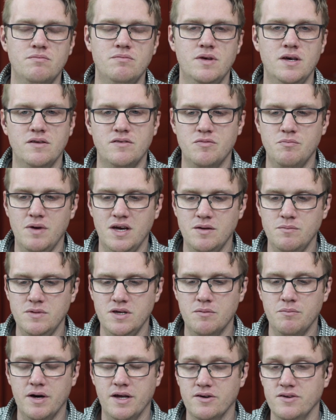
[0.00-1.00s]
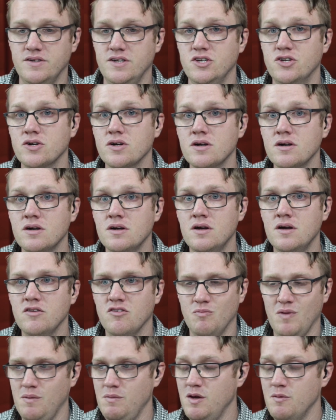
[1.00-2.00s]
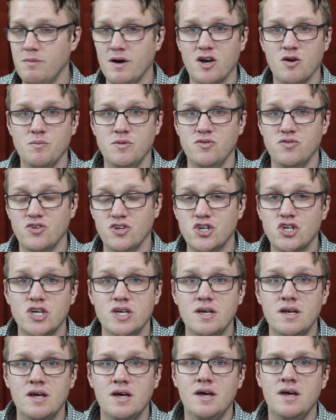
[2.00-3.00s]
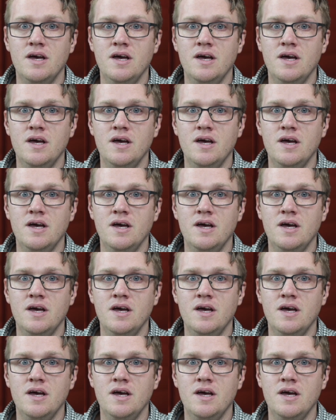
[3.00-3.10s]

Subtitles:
It's made me a better teacher. It's made me a better musician.